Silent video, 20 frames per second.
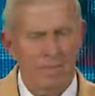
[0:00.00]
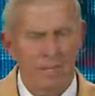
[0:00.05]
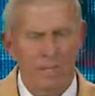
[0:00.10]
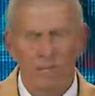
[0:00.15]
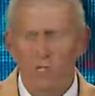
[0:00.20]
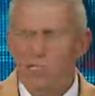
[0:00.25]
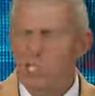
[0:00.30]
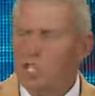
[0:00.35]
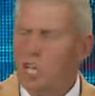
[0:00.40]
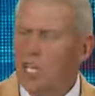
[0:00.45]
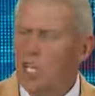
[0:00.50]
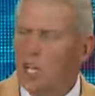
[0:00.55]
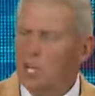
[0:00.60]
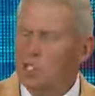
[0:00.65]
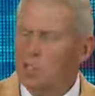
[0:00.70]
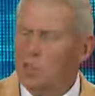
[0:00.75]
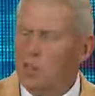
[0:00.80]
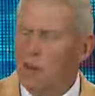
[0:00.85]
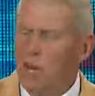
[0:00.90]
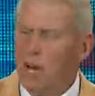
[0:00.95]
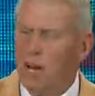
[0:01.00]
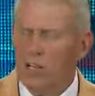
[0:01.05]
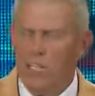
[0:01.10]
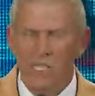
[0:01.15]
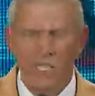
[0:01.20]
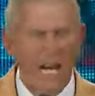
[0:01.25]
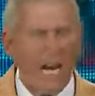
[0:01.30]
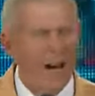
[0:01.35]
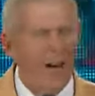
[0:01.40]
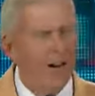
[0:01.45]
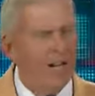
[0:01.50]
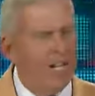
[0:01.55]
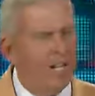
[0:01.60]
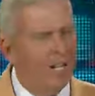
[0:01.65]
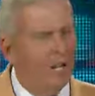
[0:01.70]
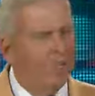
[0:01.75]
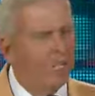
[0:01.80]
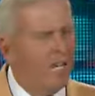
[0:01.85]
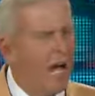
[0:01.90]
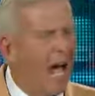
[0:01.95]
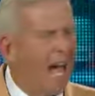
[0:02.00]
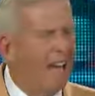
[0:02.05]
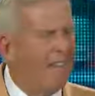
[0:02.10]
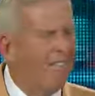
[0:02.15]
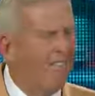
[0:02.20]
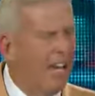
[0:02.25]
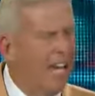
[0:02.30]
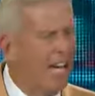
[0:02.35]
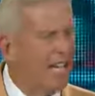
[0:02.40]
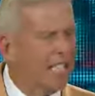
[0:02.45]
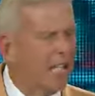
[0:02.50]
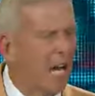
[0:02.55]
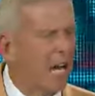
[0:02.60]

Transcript: You see those players carrying those IVs